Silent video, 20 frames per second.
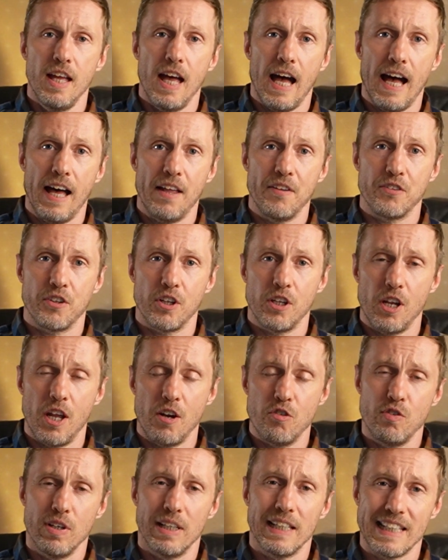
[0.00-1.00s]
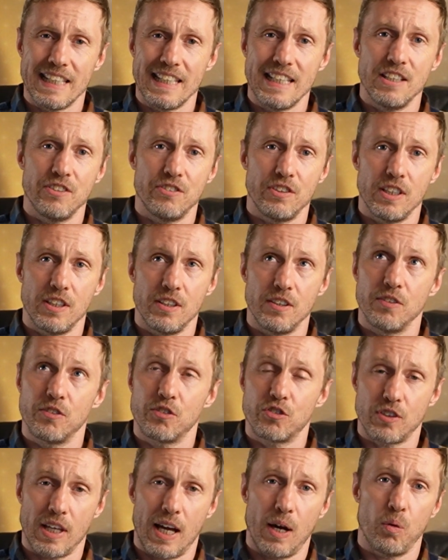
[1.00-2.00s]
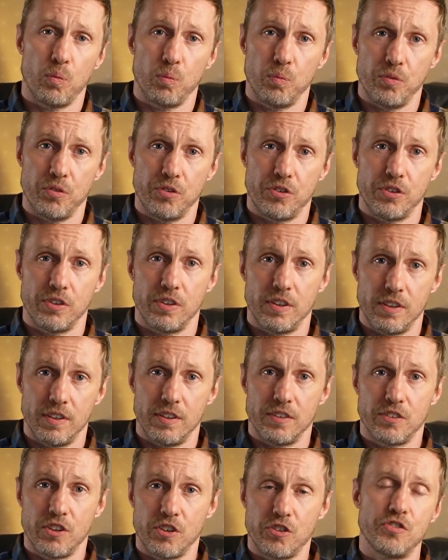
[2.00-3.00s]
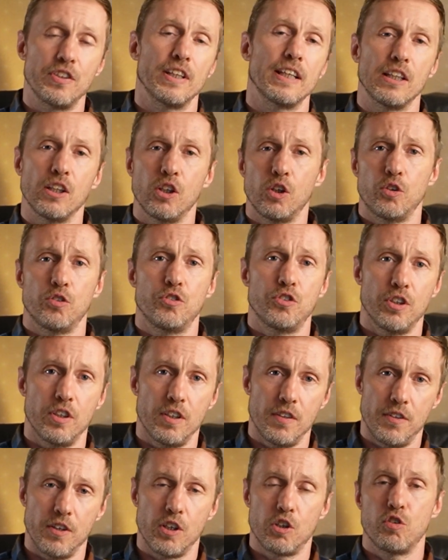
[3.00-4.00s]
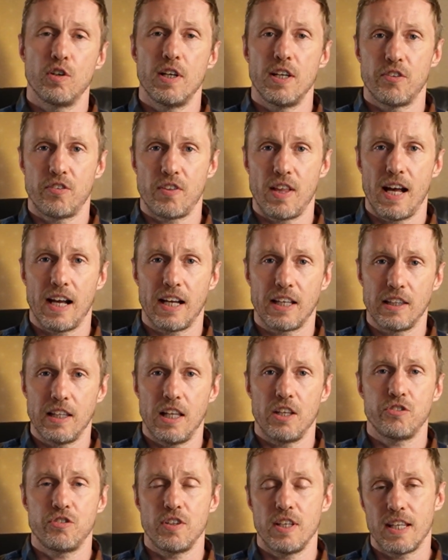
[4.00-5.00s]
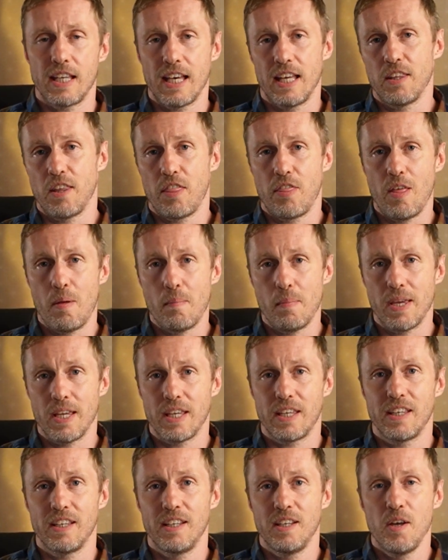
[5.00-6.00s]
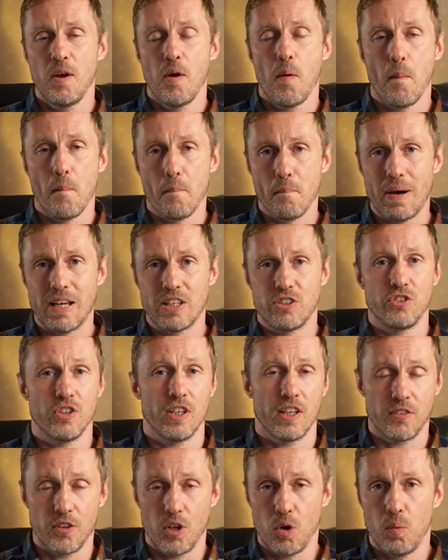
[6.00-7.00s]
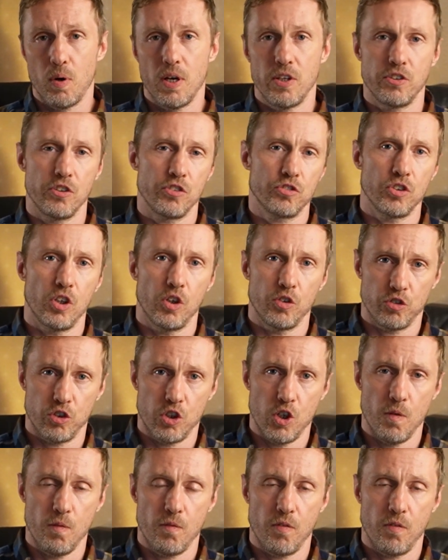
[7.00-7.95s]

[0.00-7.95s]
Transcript: and a really easy sound to sing along to that creates that classic anthemic magic that Oasis songs are known